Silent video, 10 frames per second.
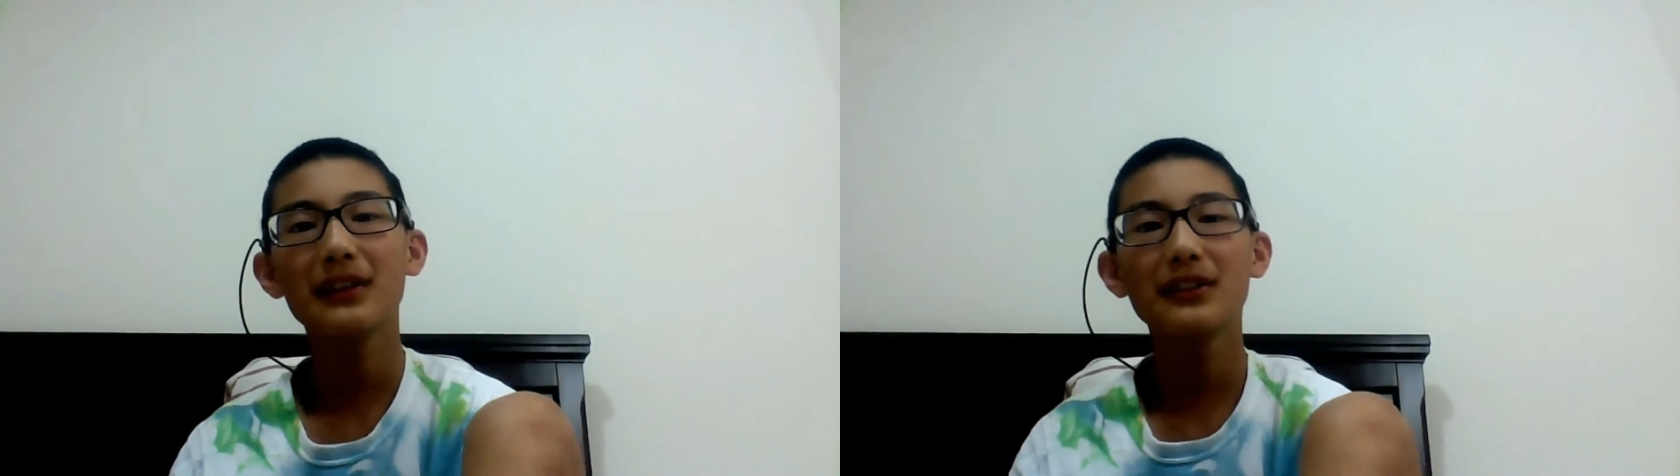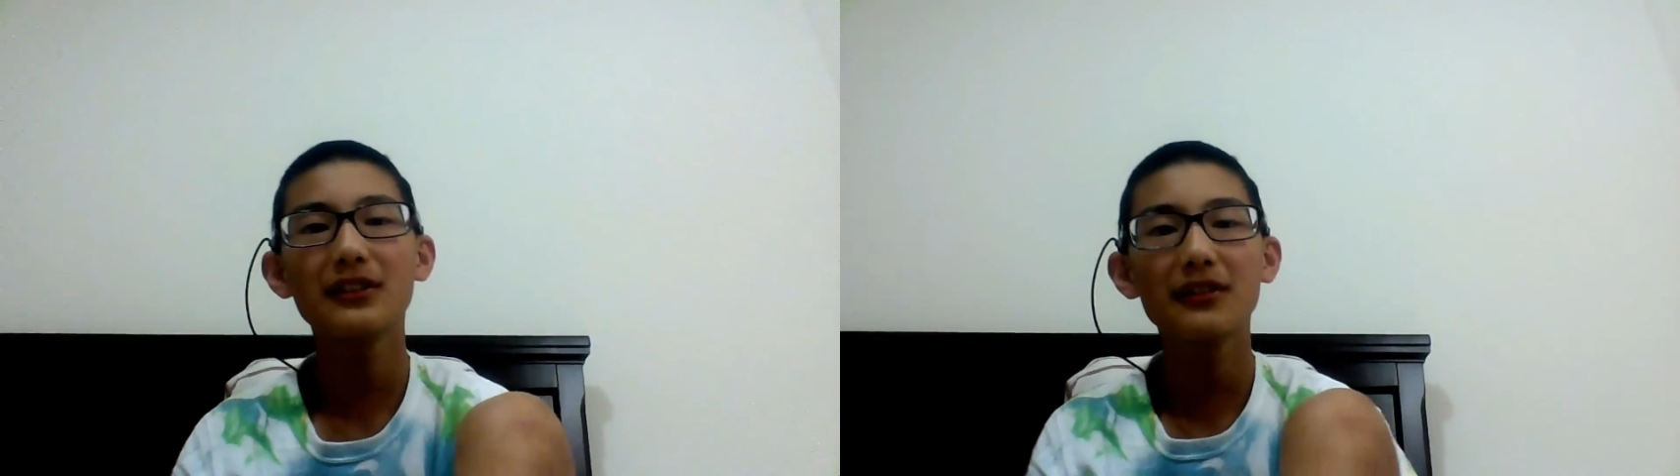be
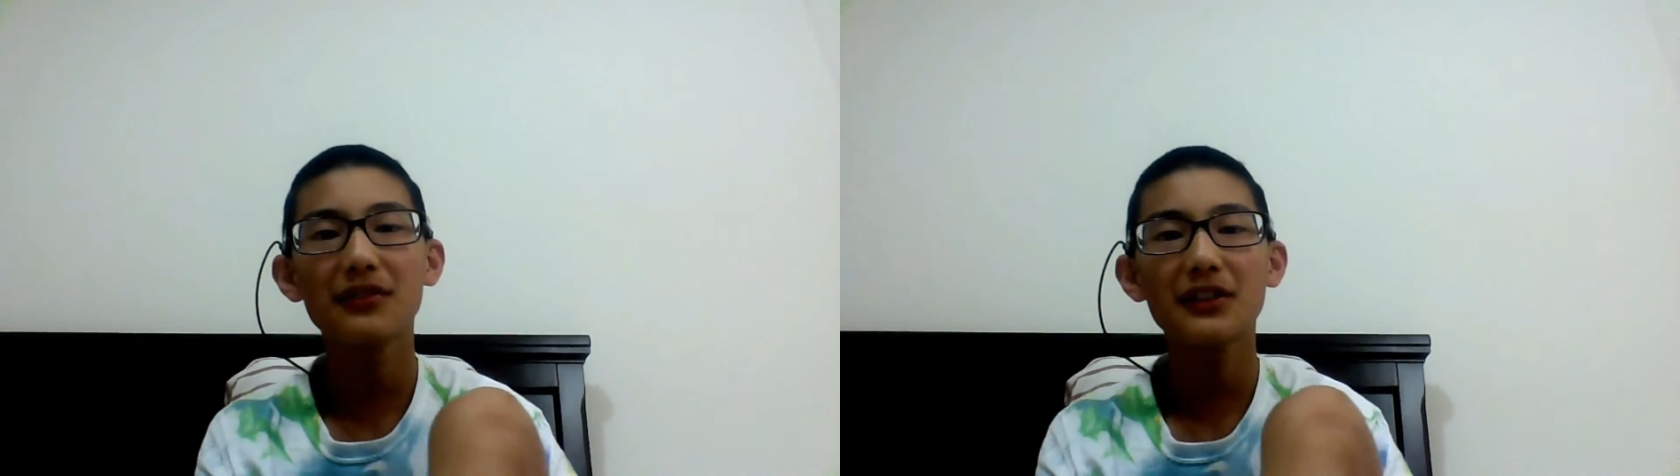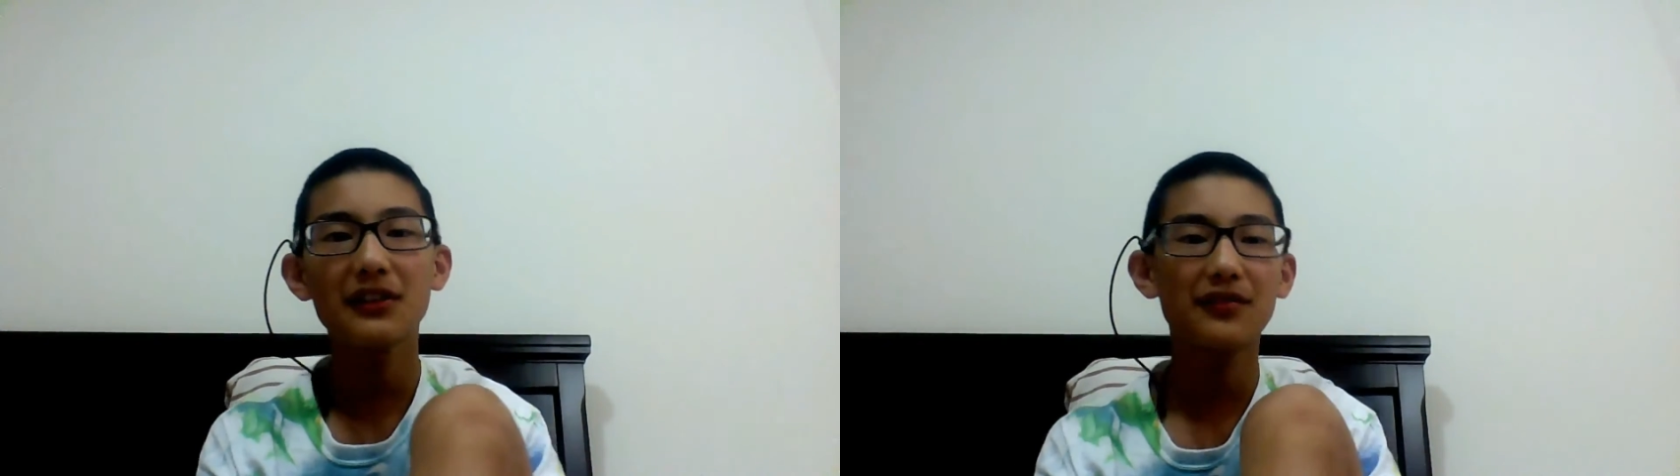the new
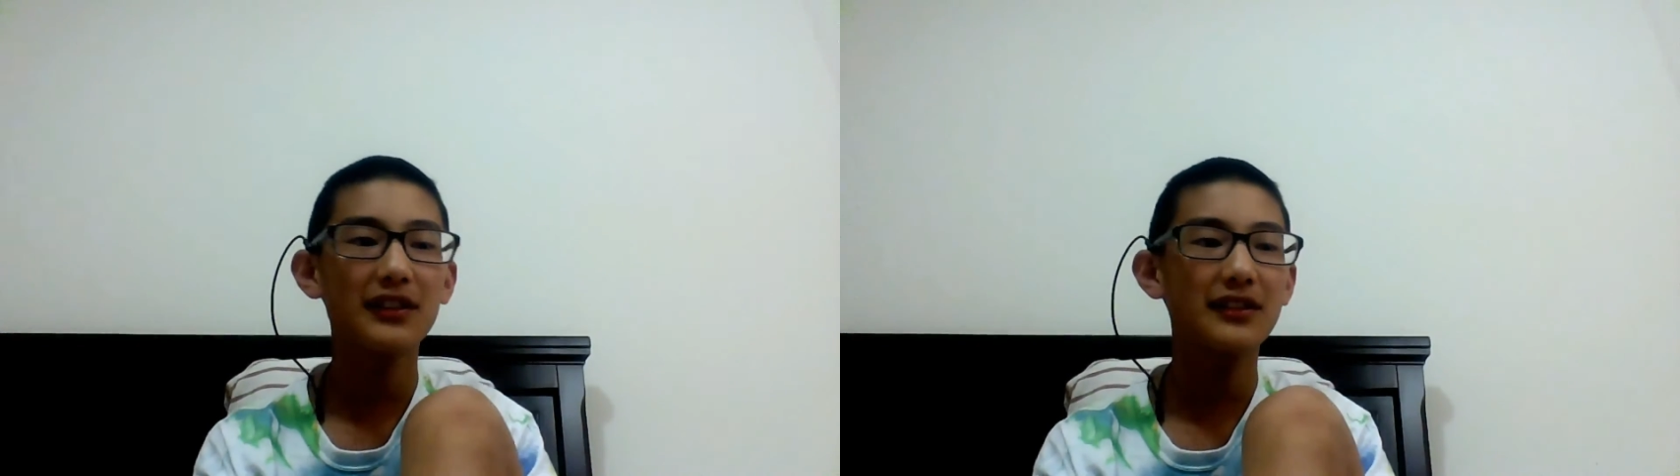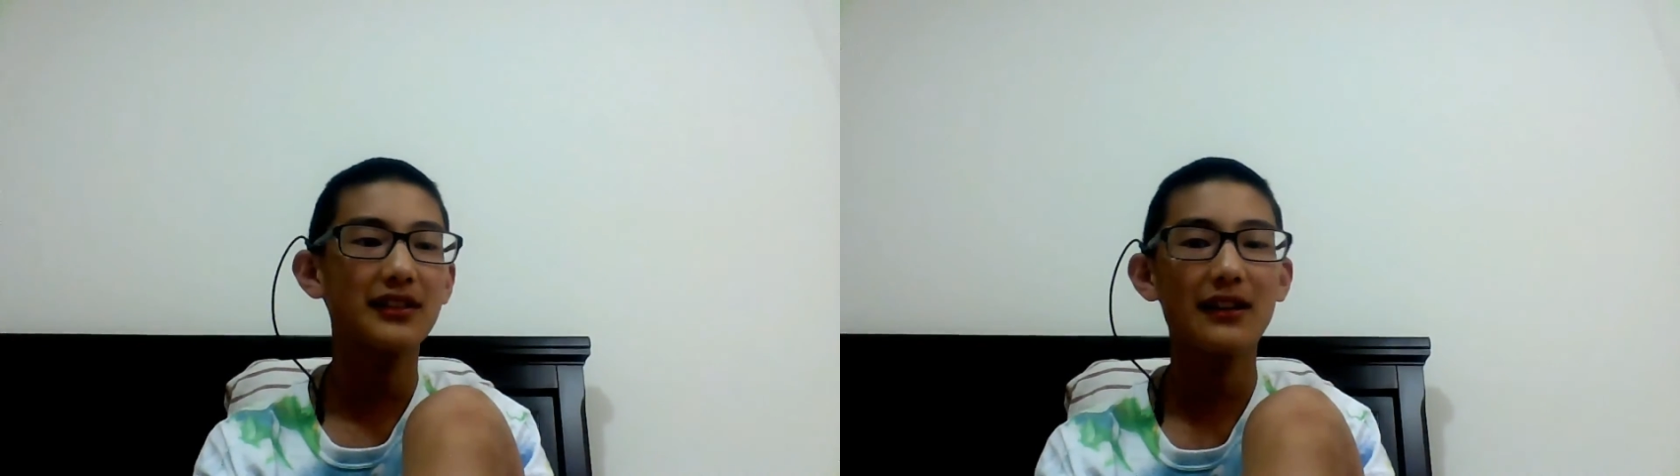official
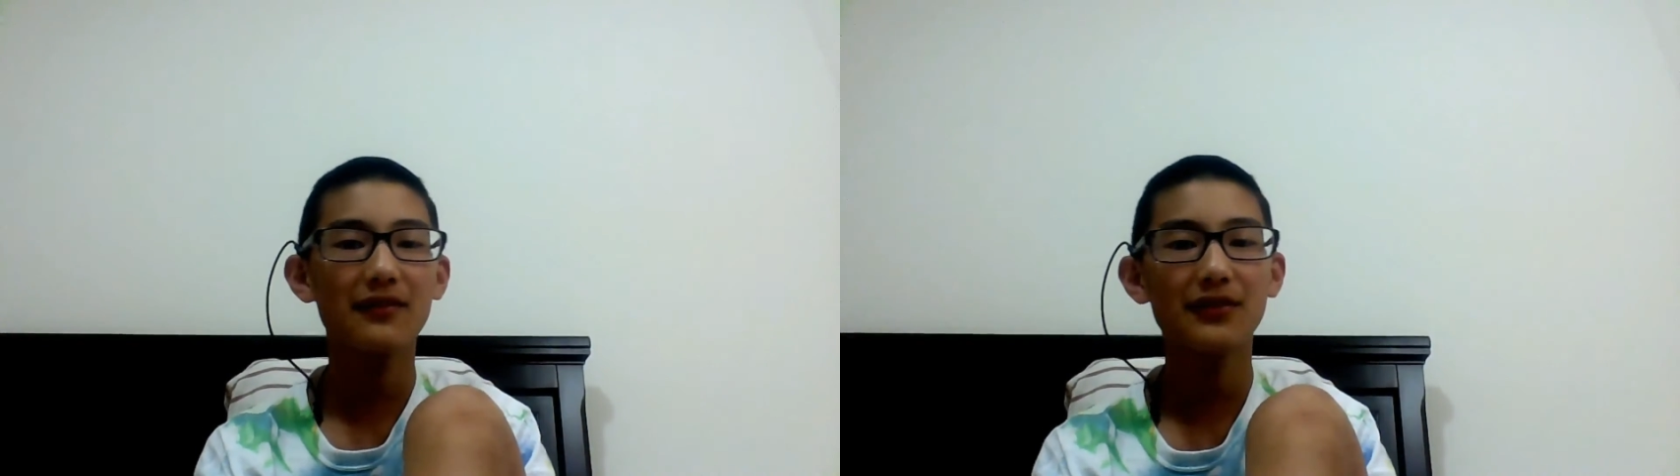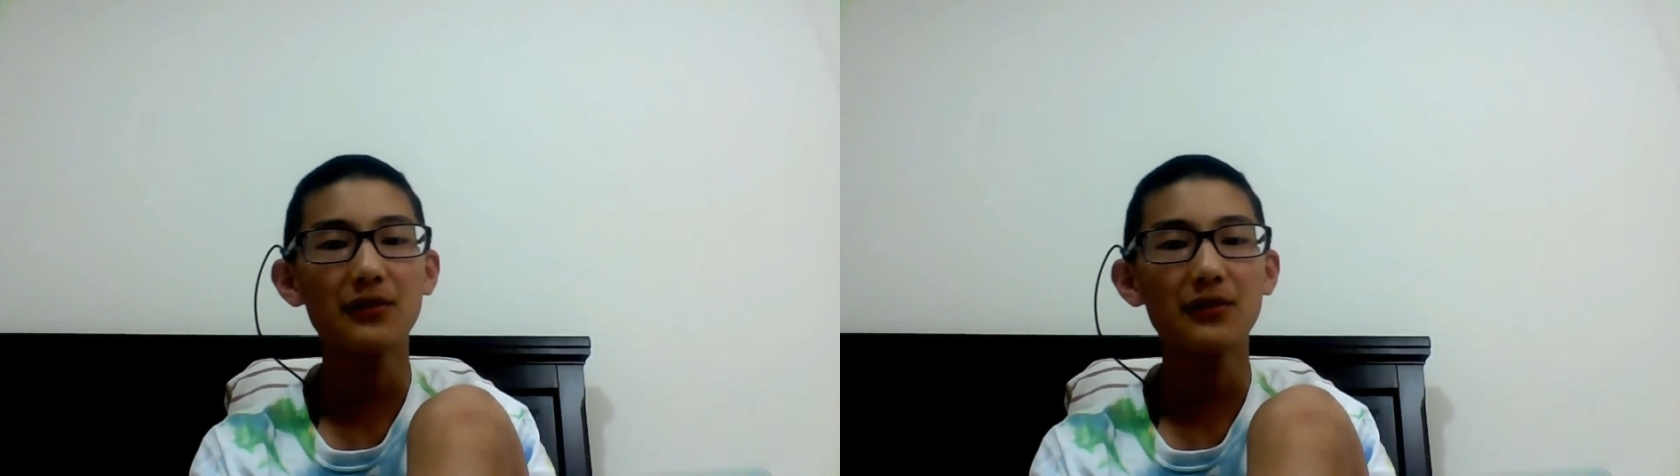FUTzipe